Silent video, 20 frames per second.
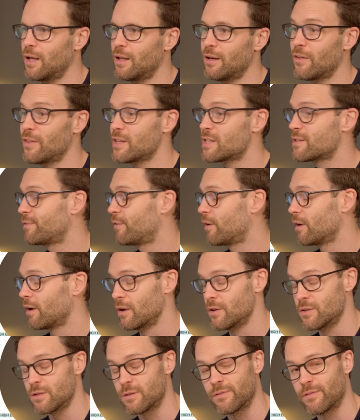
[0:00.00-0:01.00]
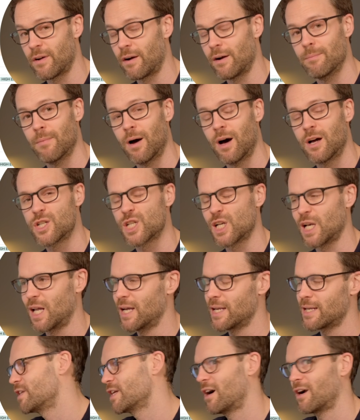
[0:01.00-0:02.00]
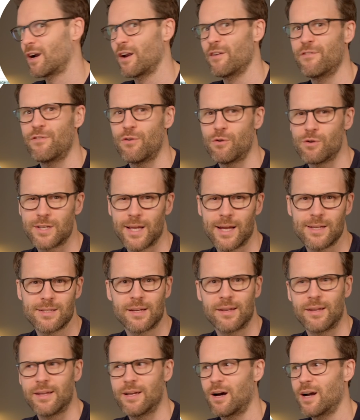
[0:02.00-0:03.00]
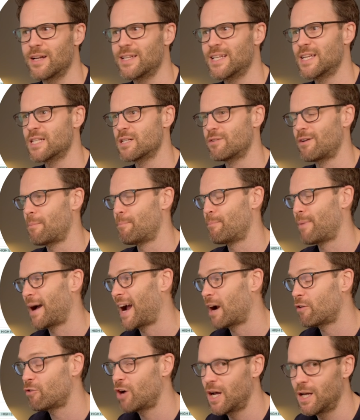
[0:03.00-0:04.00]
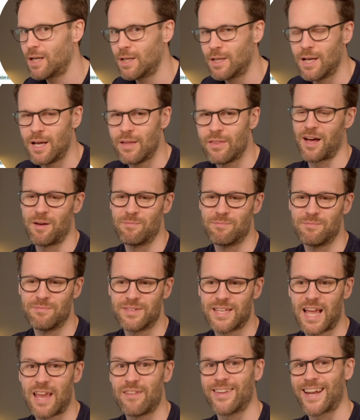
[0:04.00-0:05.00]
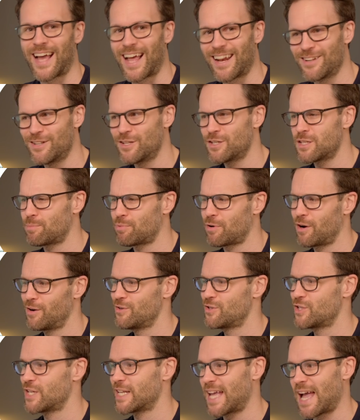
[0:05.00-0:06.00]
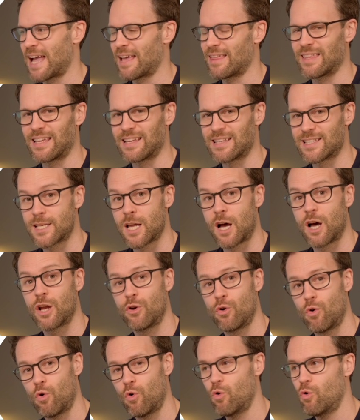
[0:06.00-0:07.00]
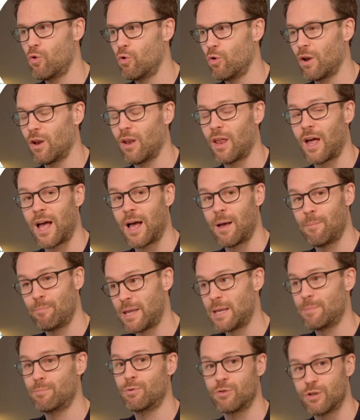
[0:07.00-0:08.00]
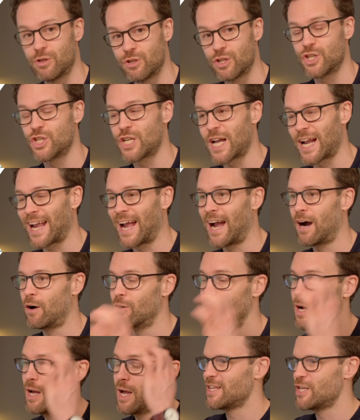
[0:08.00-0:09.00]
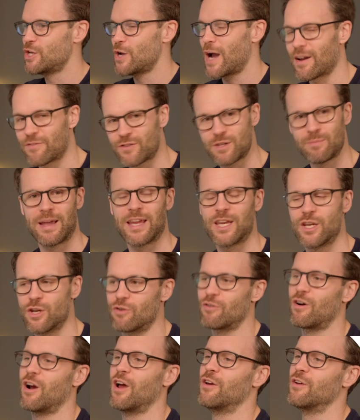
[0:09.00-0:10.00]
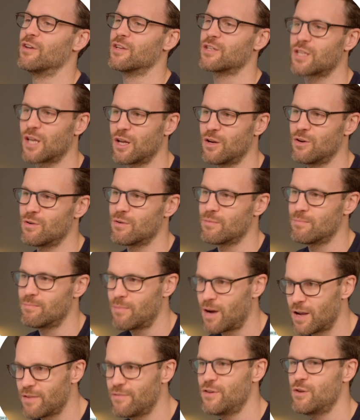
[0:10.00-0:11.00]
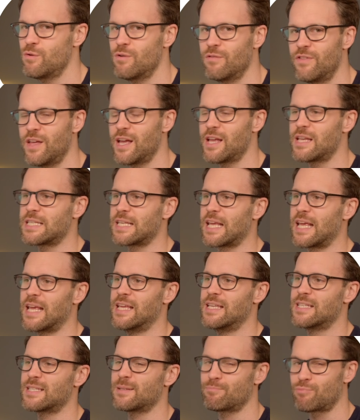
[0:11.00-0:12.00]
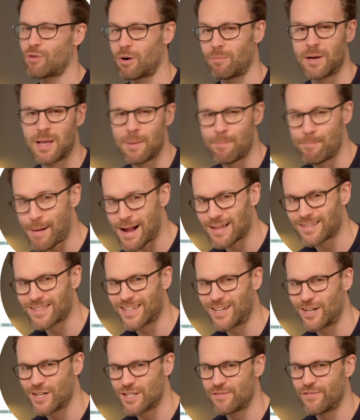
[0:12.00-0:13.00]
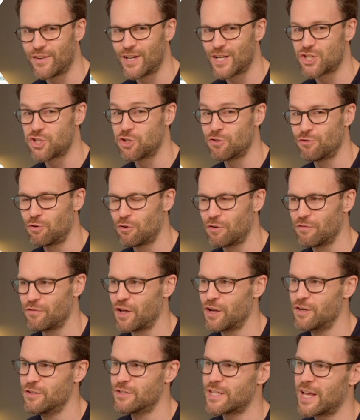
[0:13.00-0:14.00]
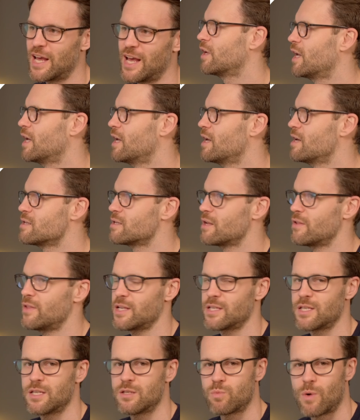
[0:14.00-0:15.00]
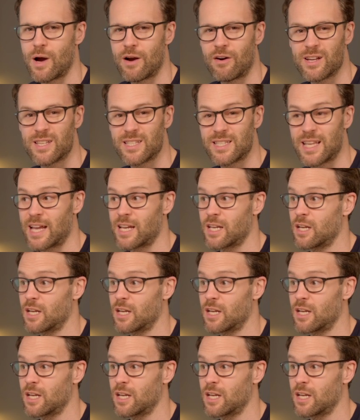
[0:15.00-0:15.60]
Now this follows very much like Tiago Forte's ideas around PARA, um, David Allen's approach to getting things done, all uh, people you should check out. You have to make it your own. So my view of this is probably a bastardized version of all of those. So this is where I set